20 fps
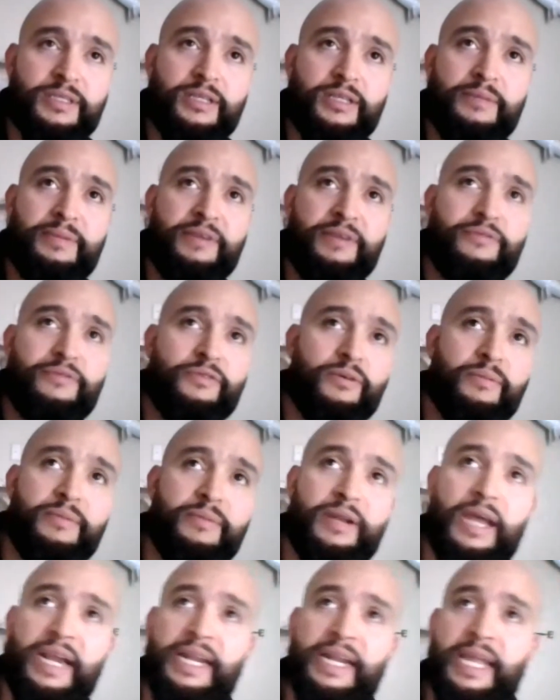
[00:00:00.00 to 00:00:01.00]
going to be from
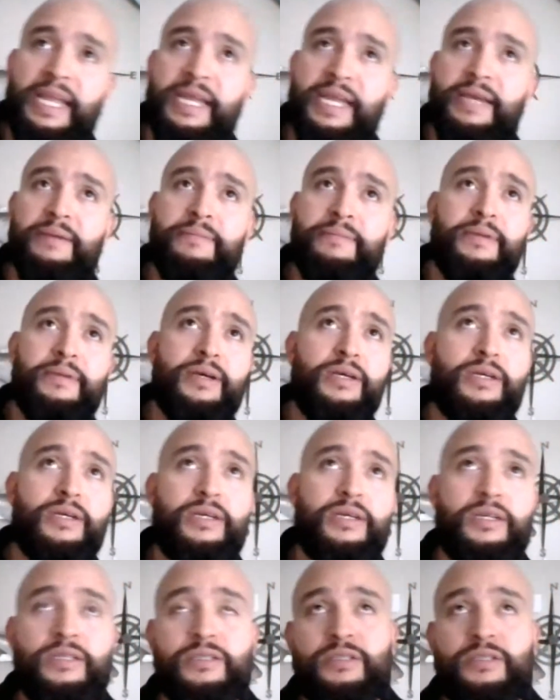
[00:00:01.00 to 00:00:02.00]
9 a.m.
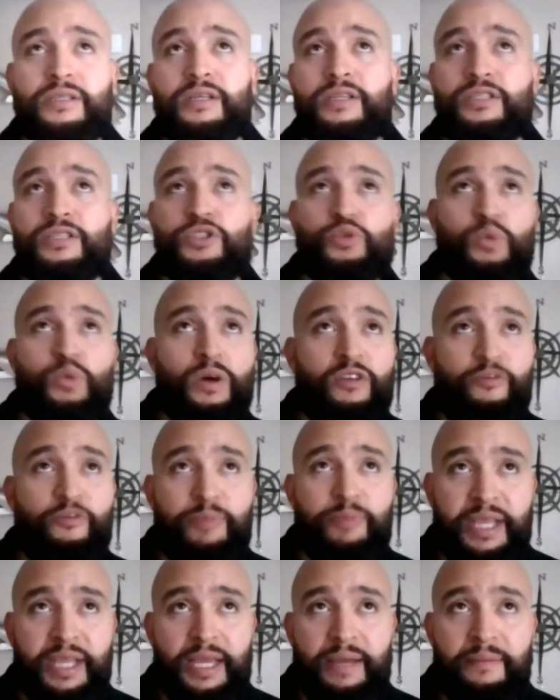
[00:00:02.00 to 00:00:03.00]
to 12
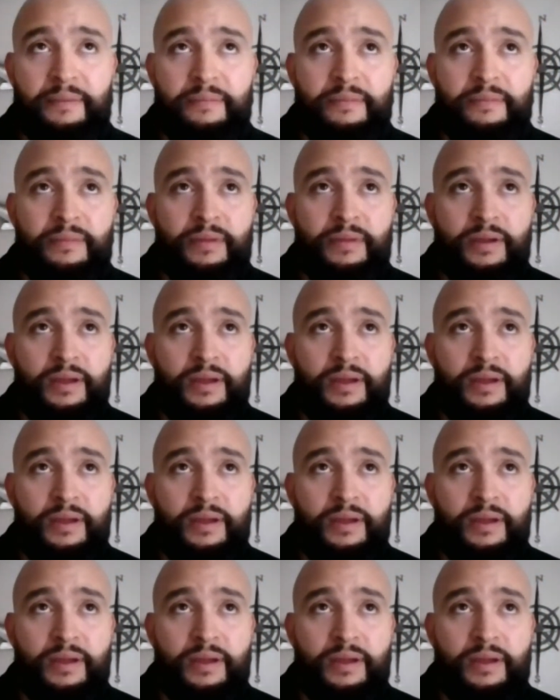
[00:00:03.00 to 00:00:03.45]
p.m.